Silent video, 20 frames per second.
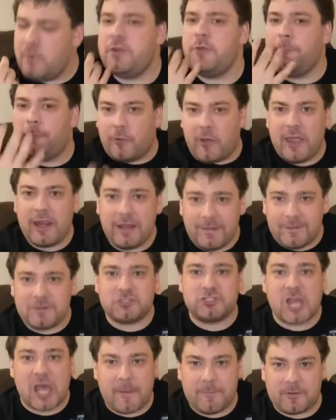play it in the
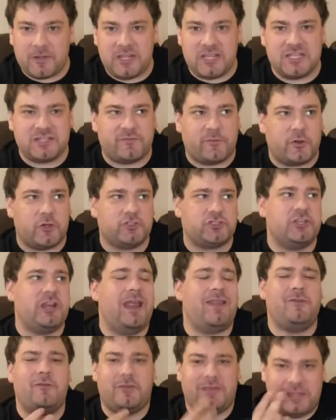Japanese version
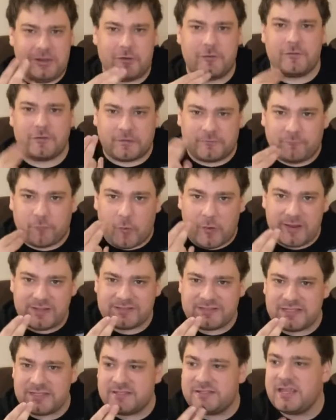and you hear their
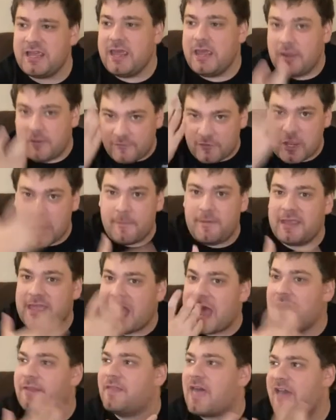voices coming
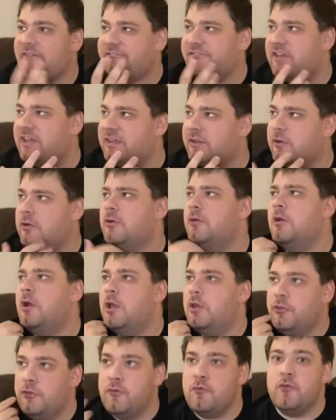out of that figure,
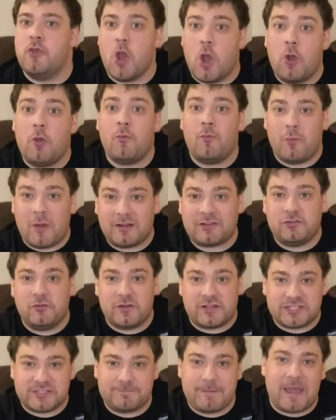you know what to
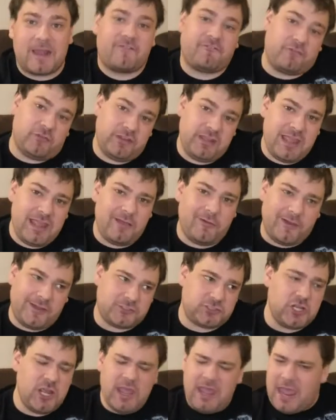expect for the
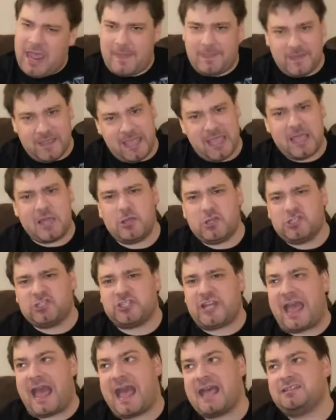English. And the English
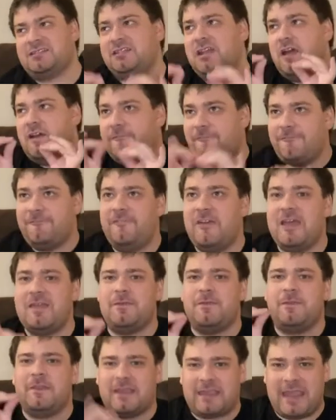cast
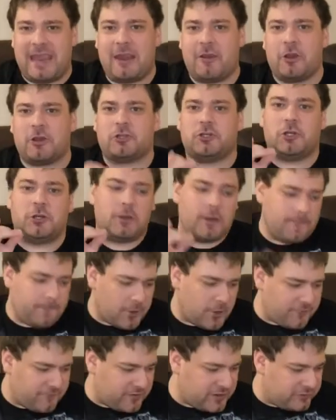fit the character
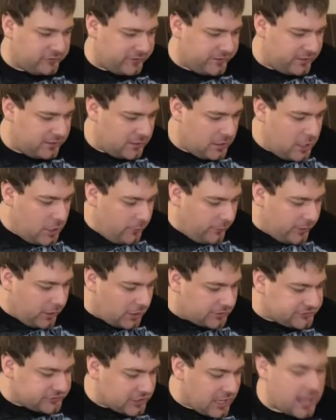perfectly. We
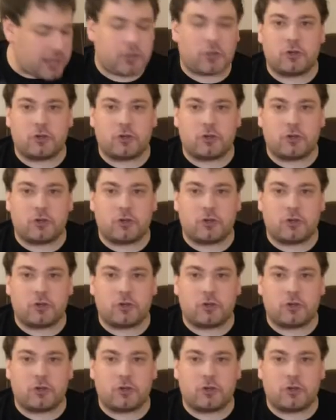also got